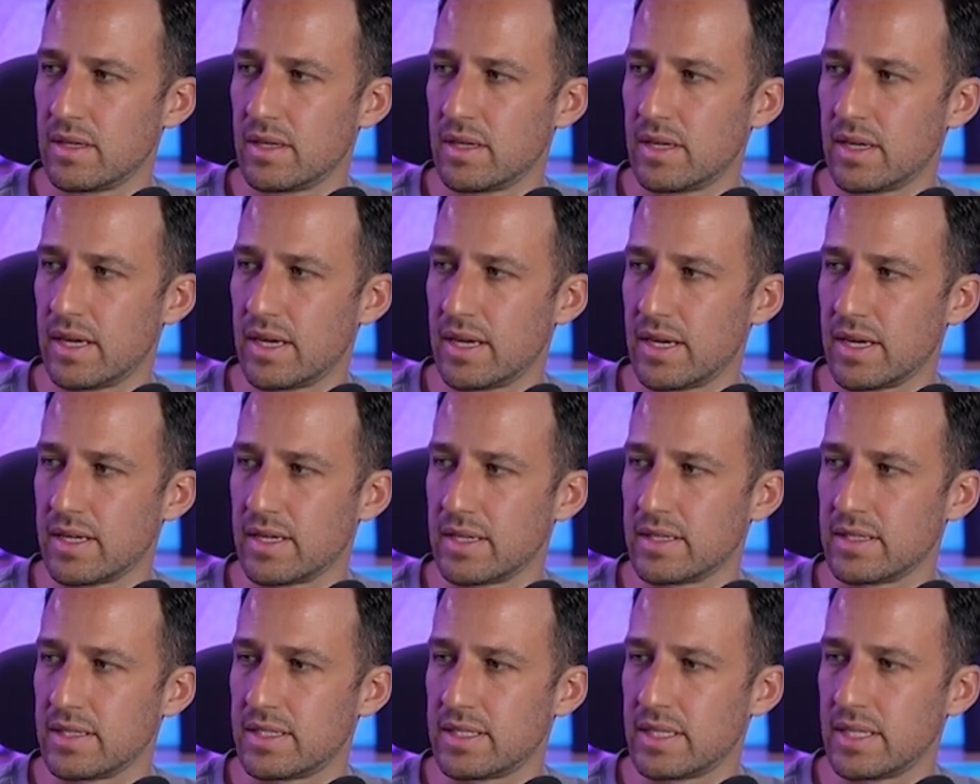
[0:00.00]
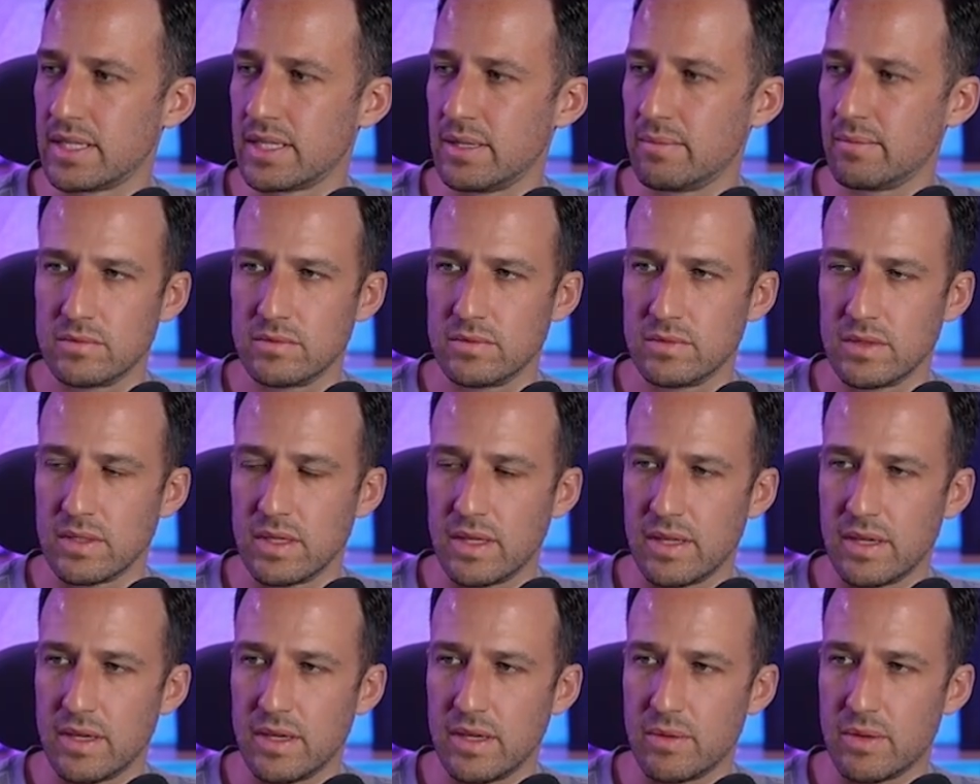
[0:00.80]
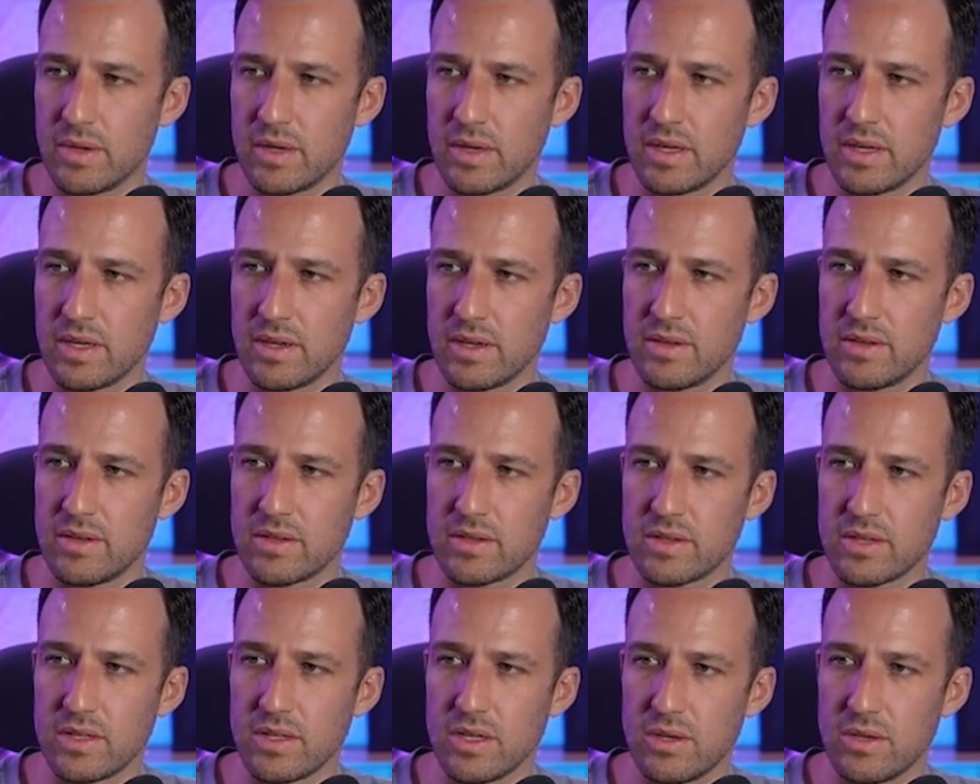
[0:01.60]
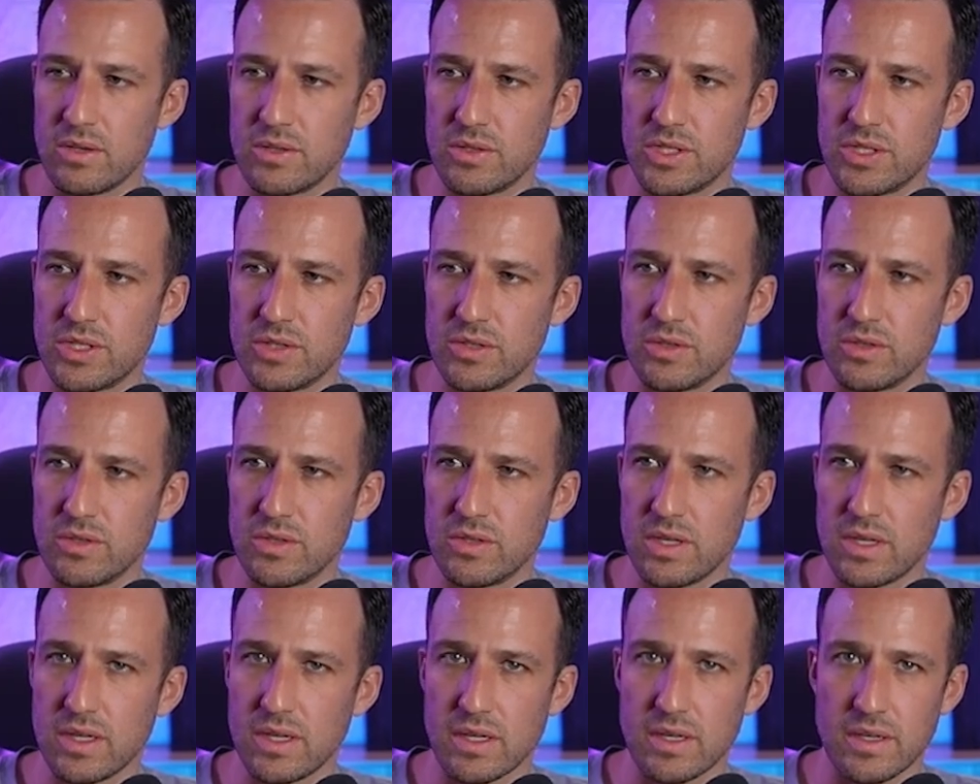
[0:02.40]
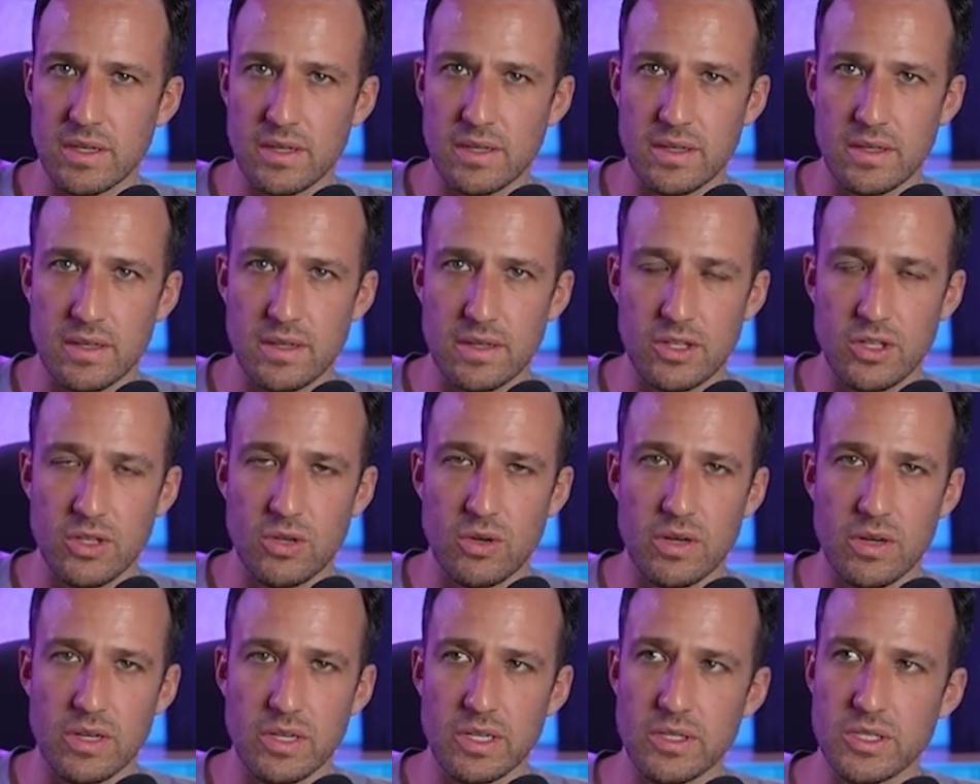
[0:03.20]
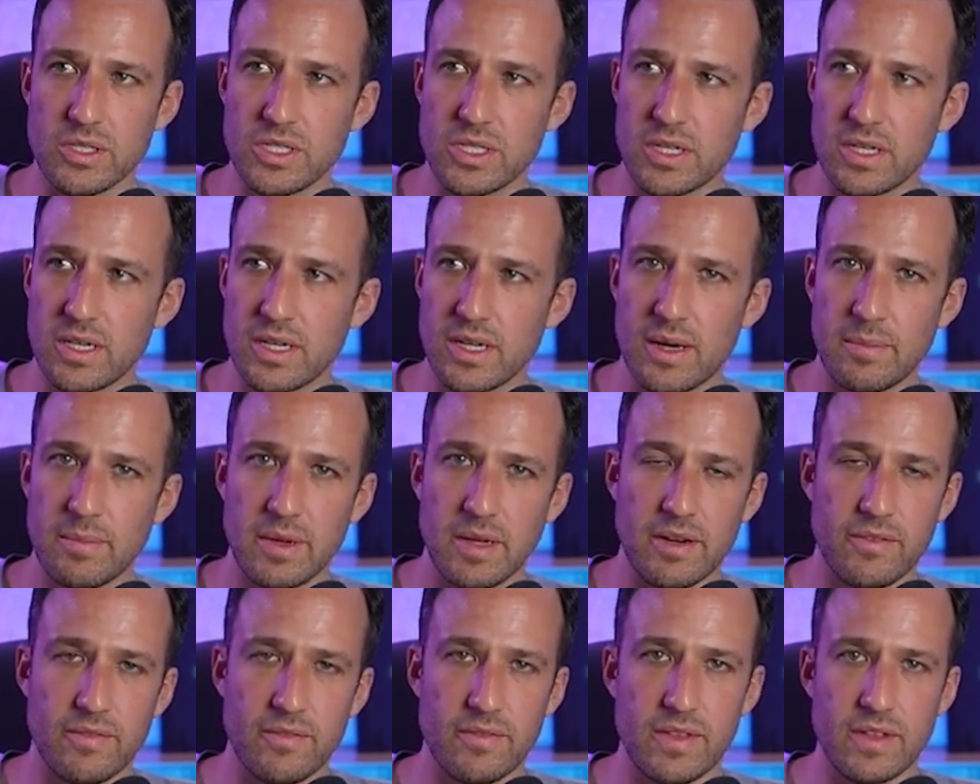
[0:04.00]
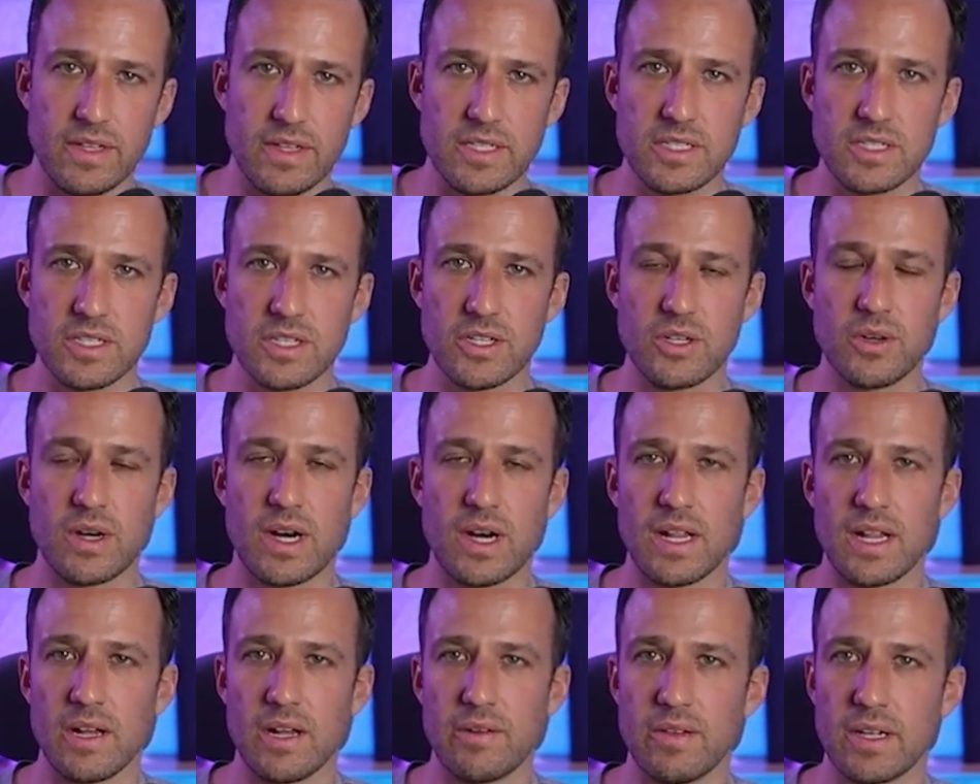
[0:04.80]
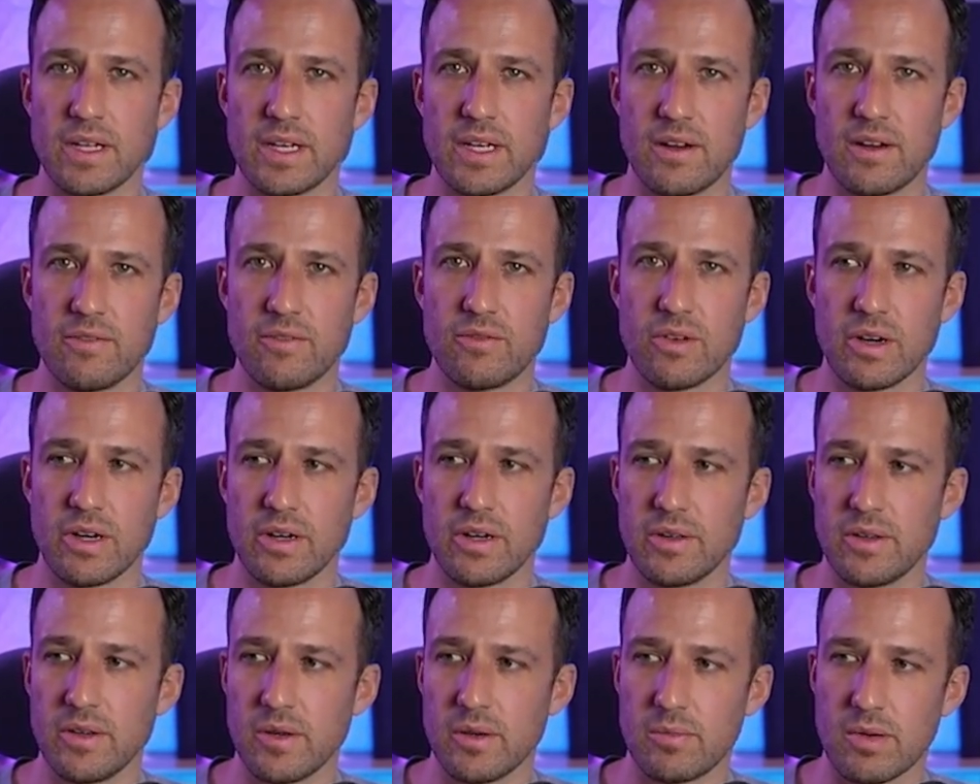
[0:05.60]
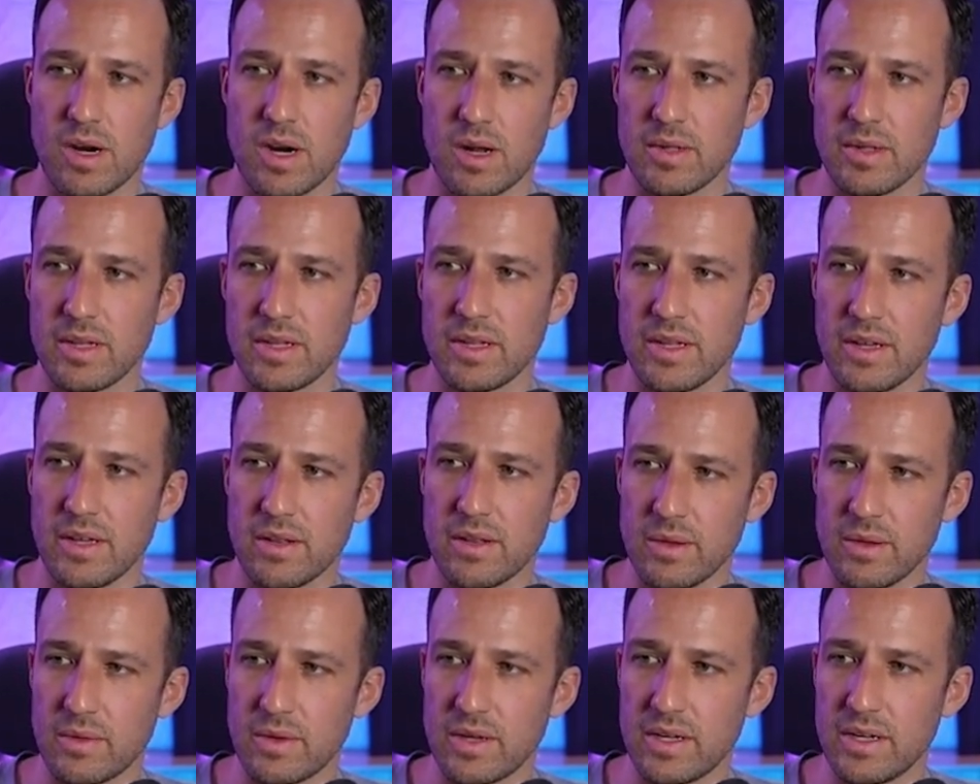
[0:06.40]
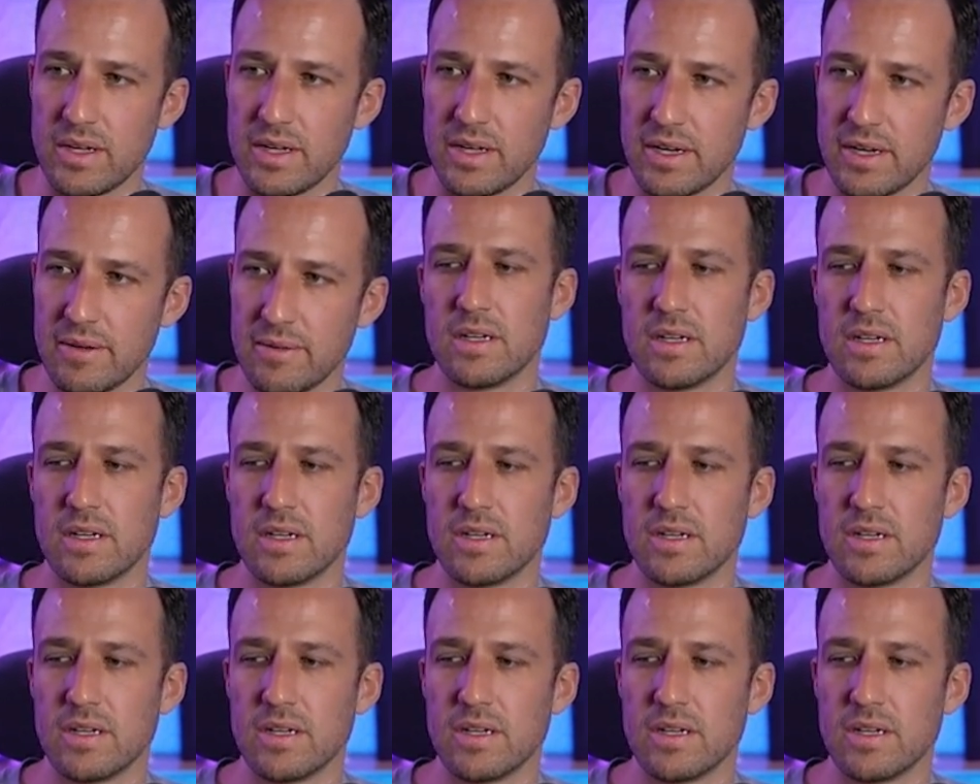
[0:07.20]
and team. And then you want to go to your user. I mean, if this is a new high level account for you, you're probably the only one in here.